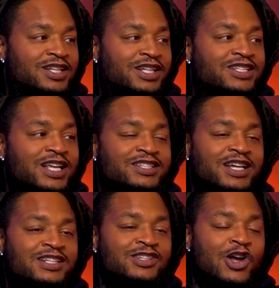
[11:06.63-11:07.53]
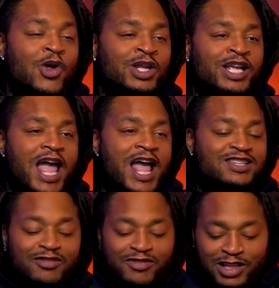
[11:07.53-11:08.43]
They say Texas only
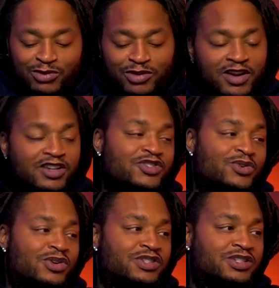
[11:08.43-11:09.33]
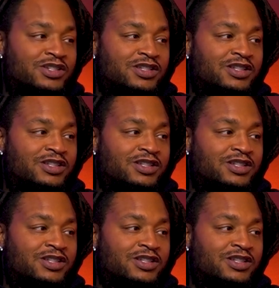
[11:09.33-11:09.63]
has a victory versus Georgia.